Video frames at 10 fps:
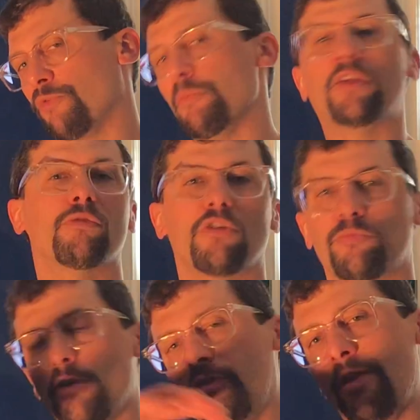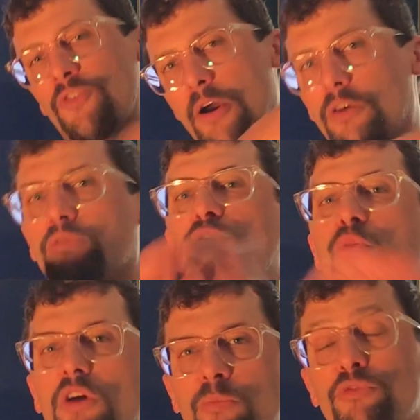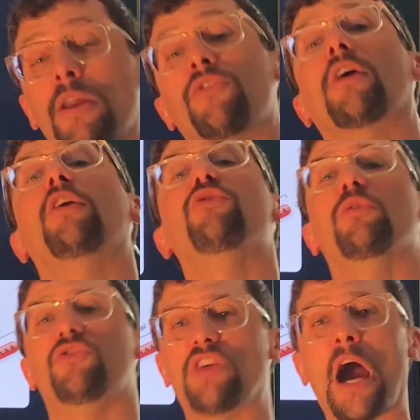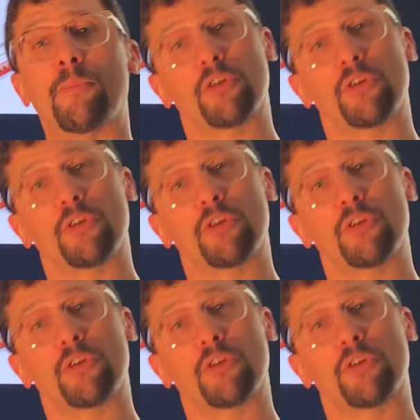If we make the wrong protein, it's not going to fold up right. It's not going to do its job